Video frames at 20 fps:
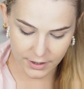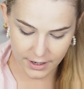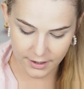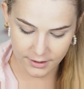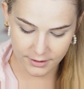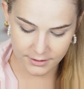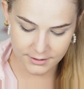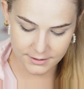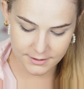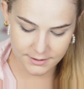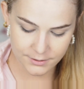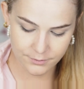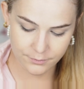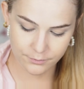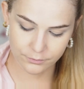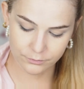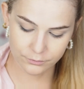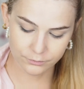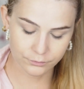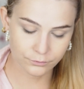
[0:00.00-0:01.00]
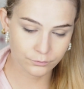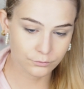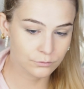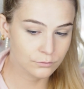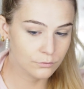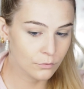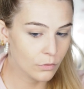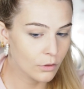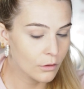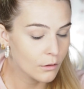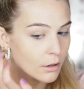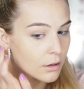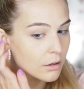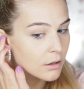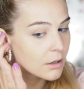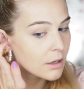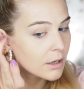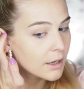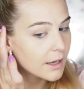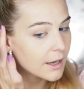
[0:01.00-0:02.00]
ends,
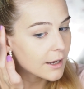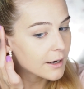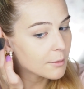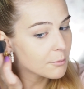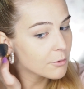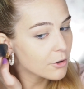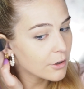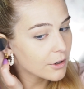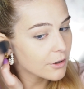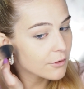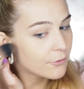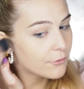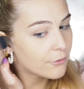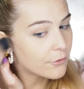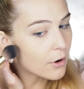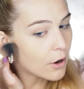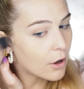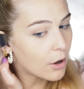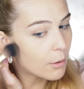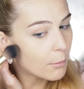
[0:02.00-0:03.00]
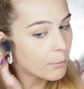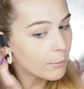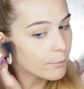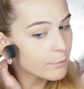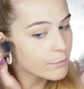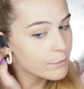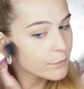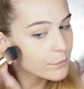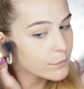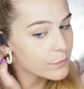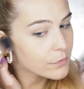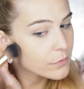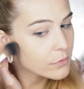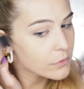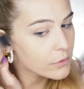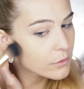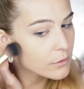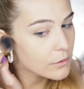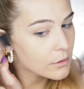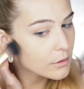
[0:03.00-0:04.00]
and I'm going from
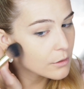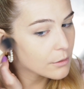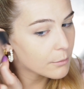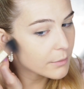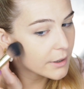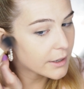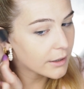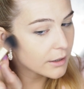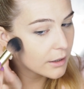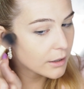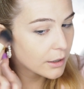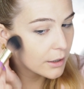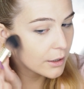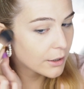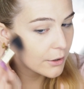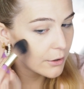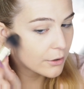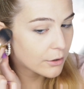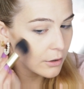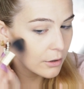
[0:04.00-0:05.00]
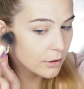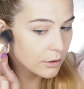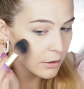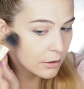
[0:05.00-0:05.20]
my ear